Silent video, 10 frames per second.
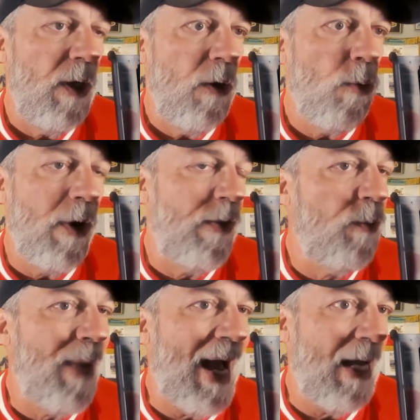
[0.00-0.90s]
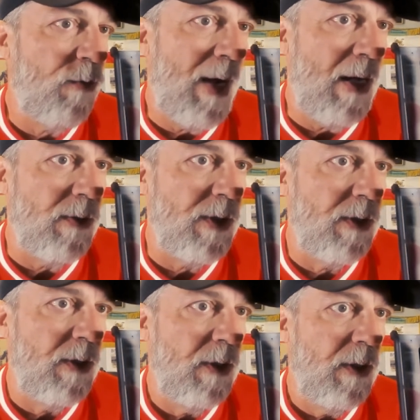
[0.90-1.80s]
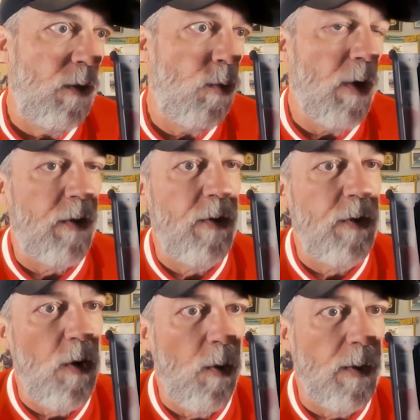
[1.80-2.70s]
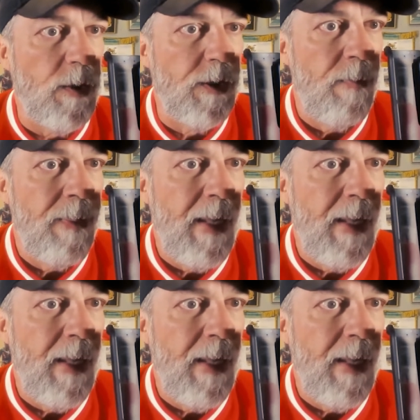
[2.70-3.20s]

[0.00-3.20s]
what are their backgrounds, what are their goals.